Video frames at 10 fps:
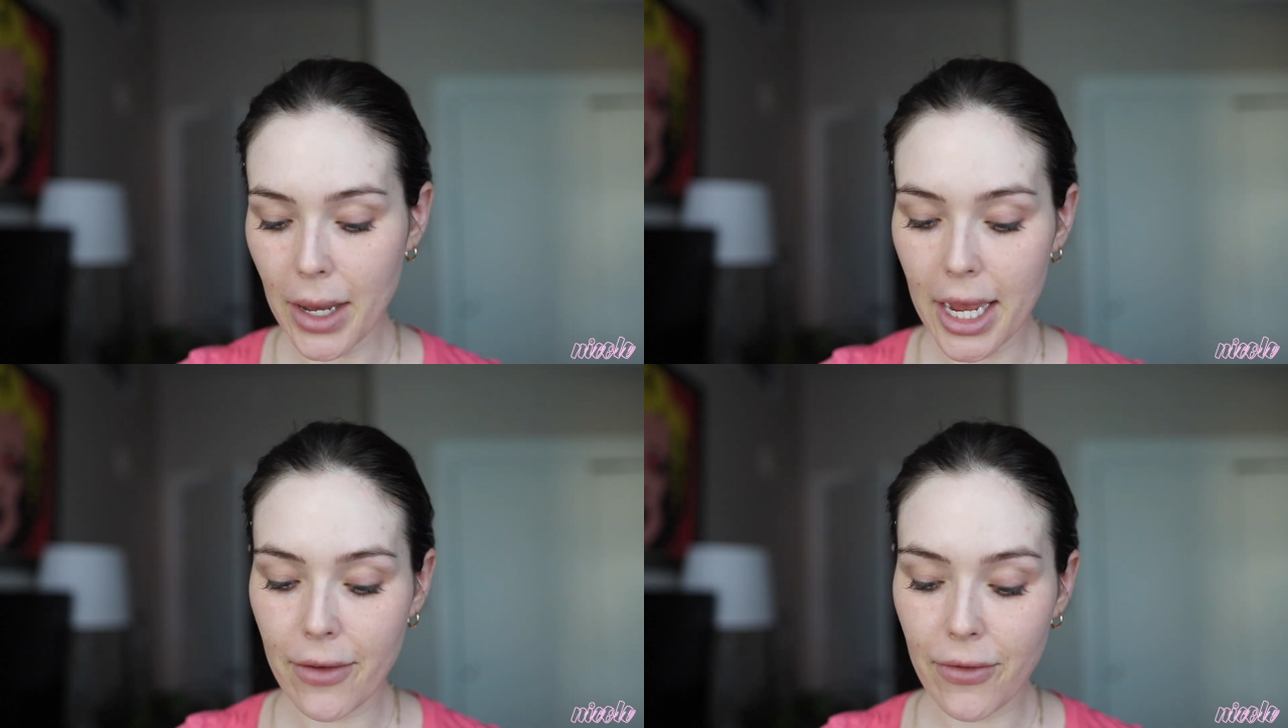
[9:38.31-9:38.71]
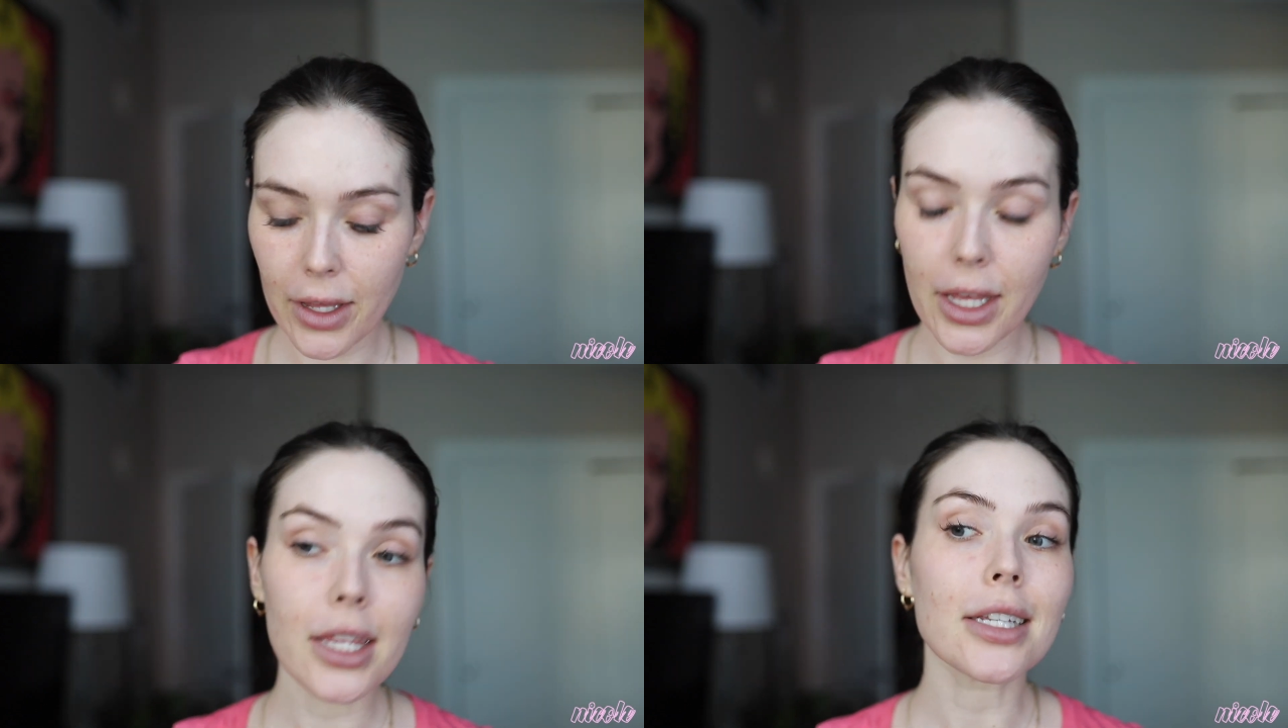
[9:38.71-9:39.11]
I
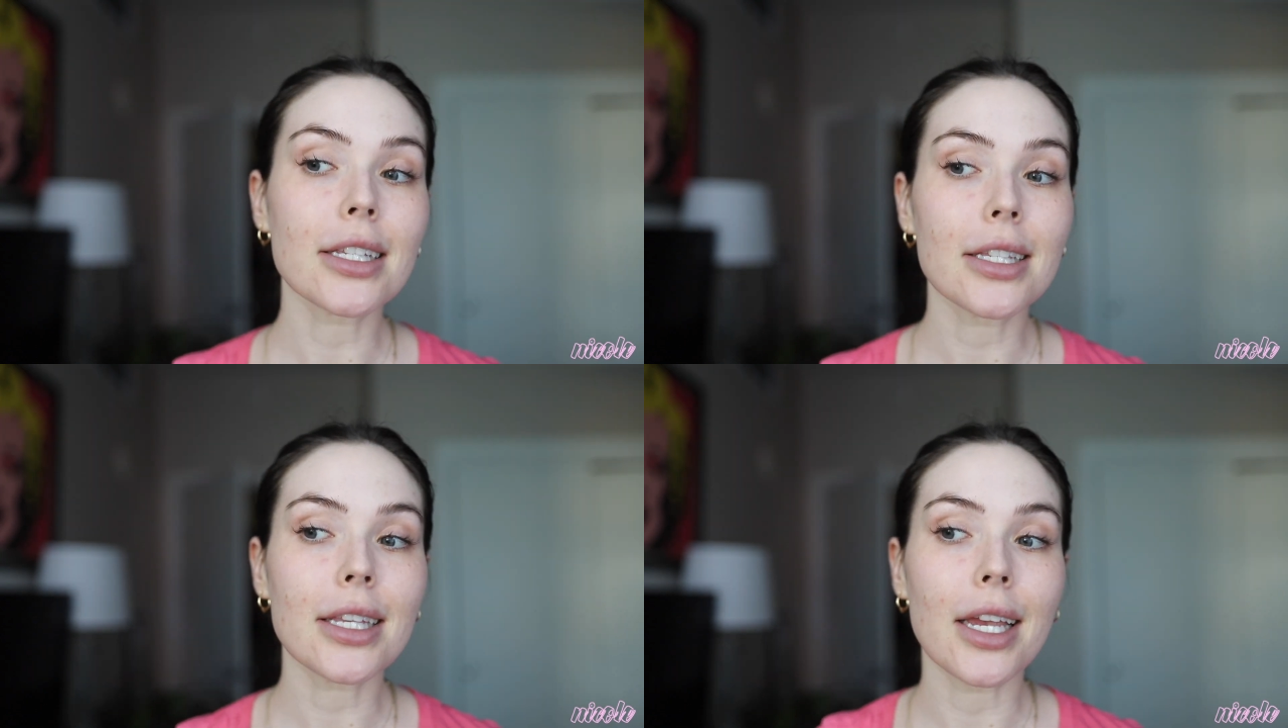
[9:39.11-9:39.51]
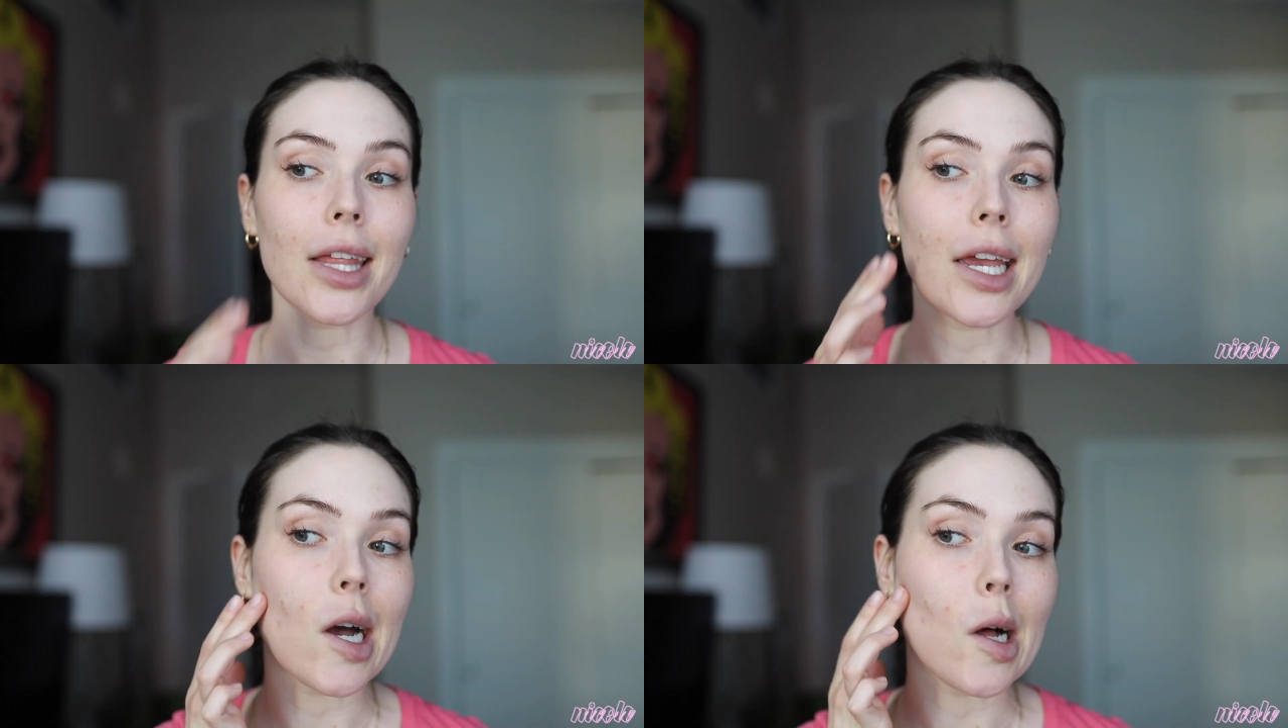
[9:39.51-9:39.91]
feel like this is
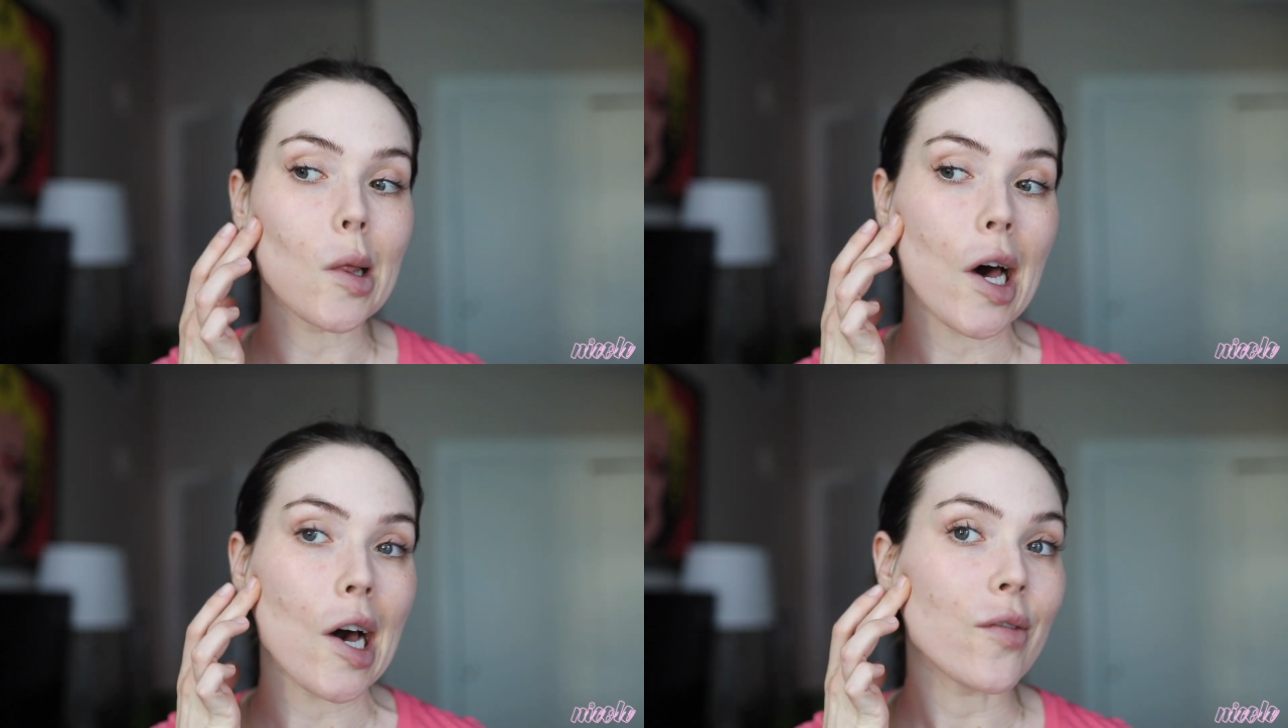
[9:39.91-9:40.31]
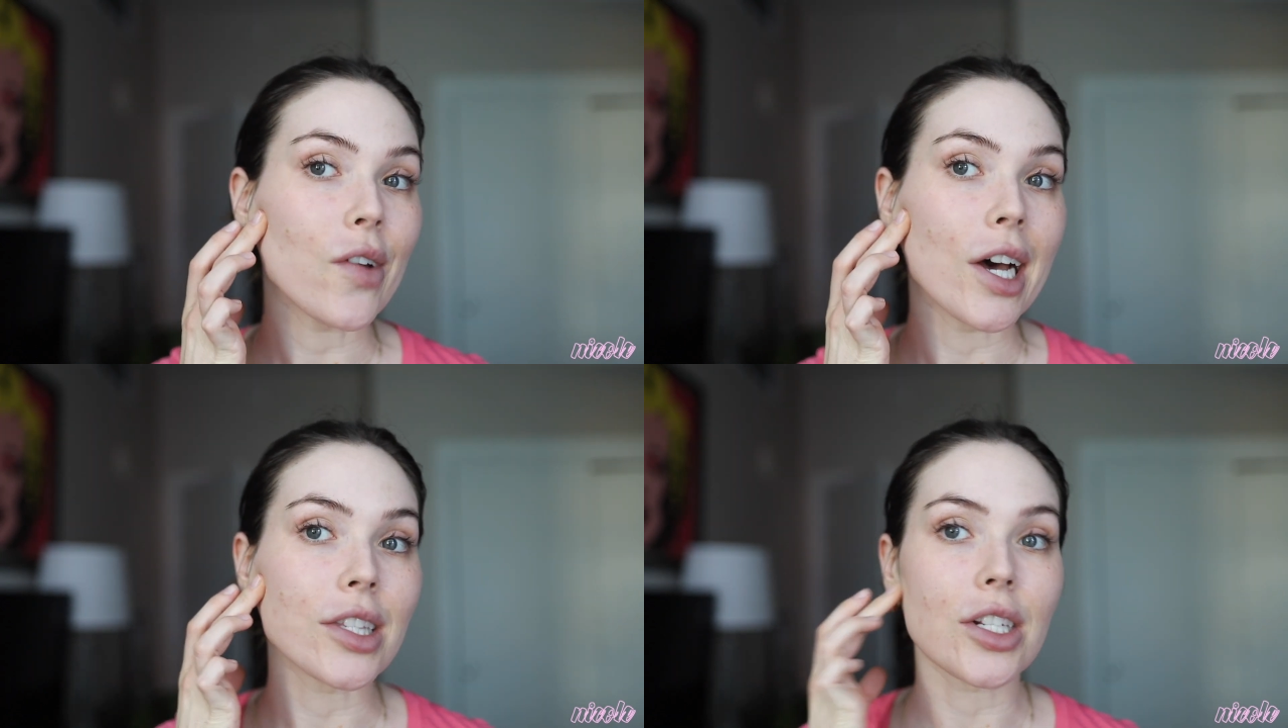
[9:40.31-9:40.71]
healing a lot
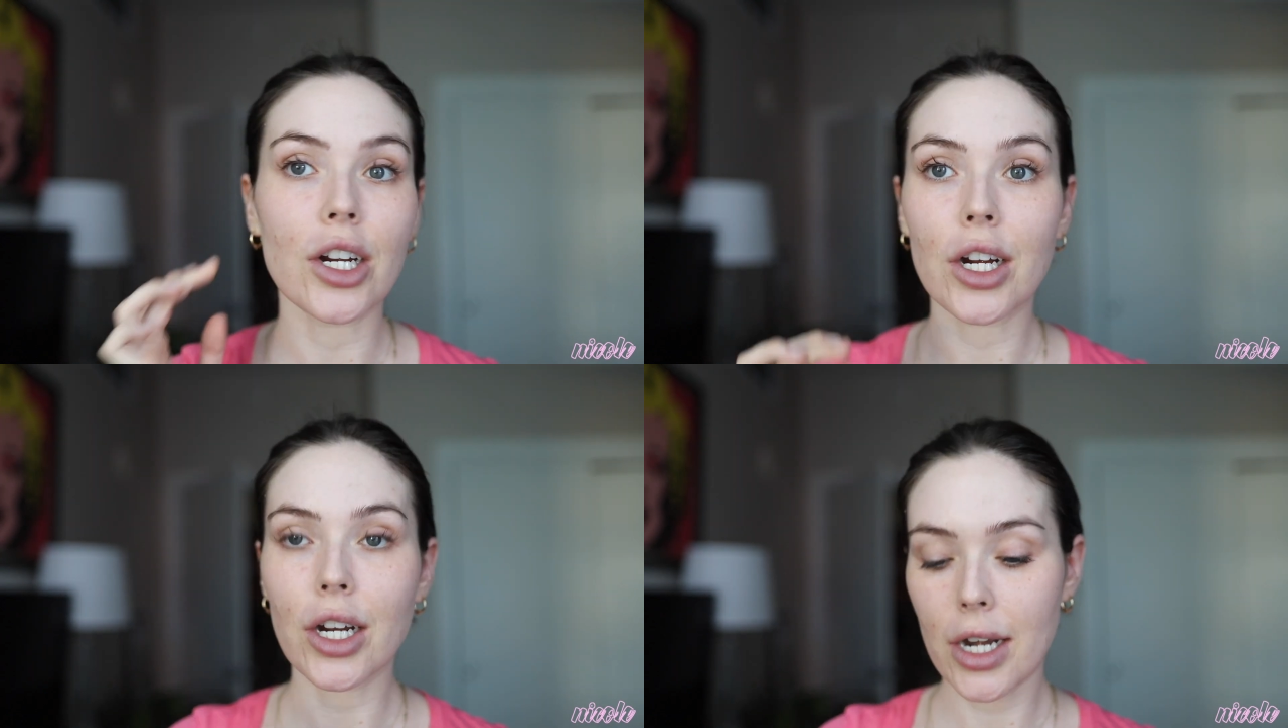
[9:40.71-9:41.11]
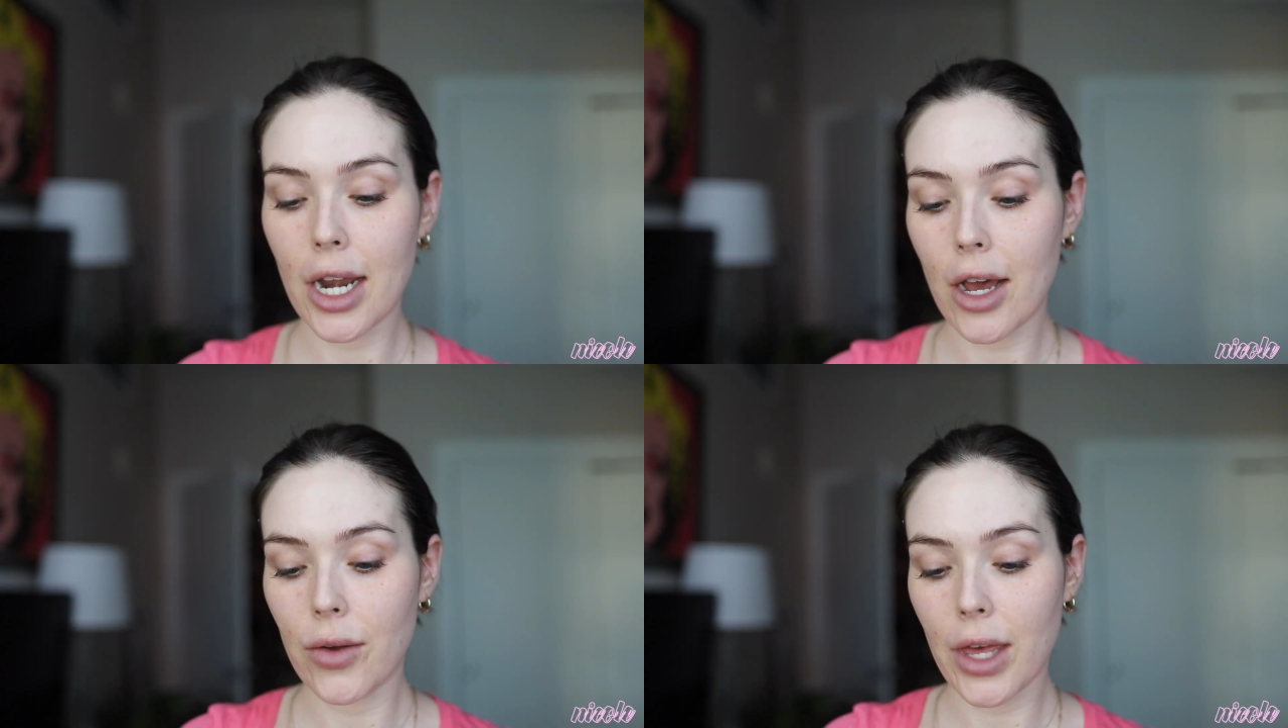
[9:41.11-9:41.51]
faster
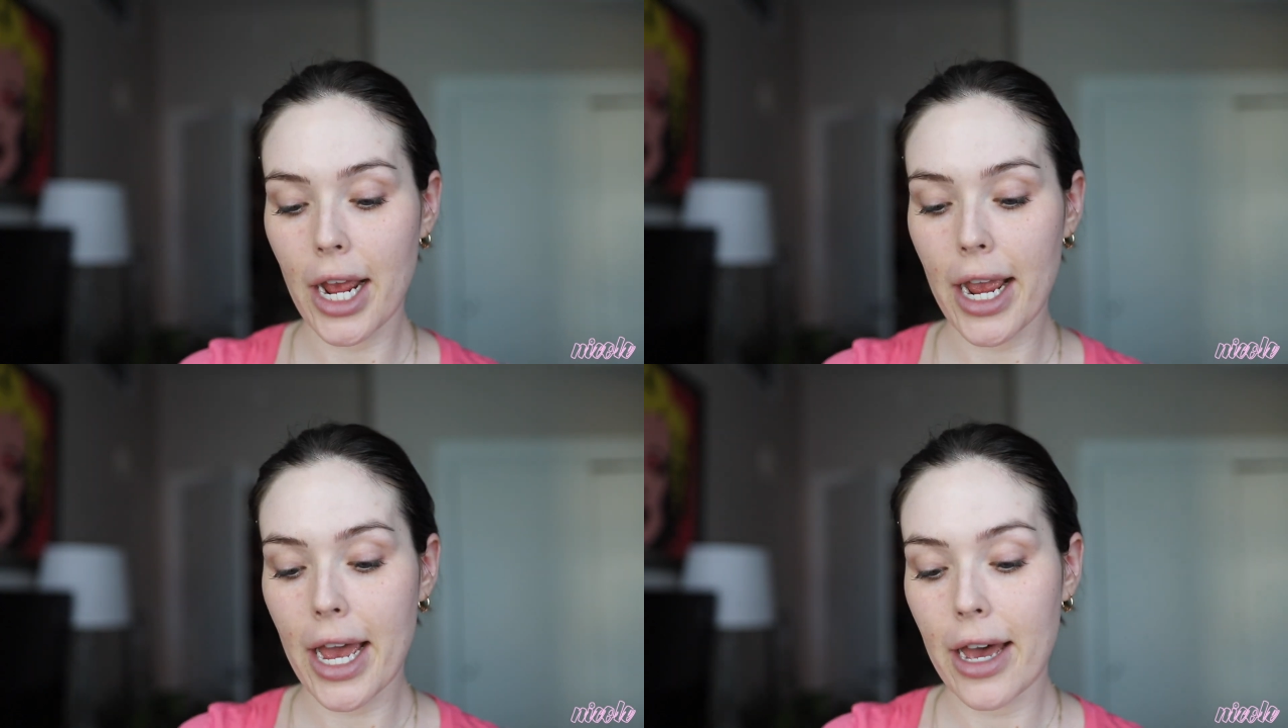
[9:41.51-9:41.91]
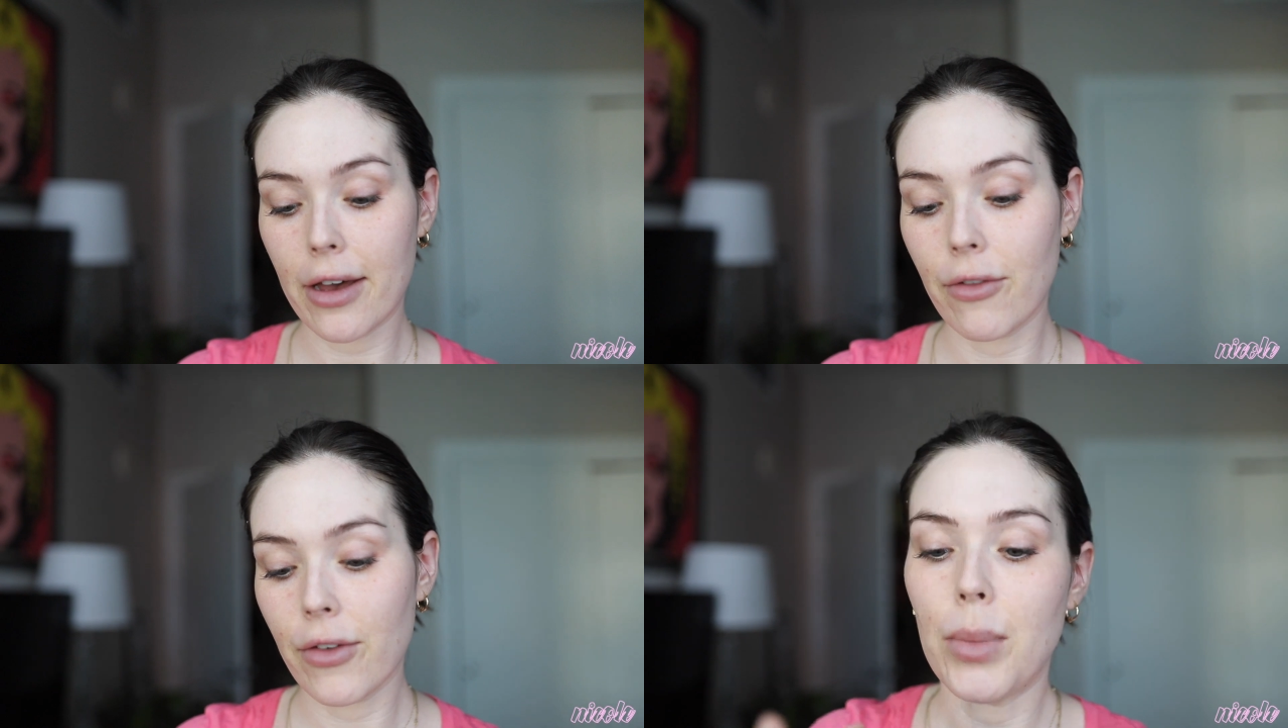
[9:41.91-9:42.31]
now that I have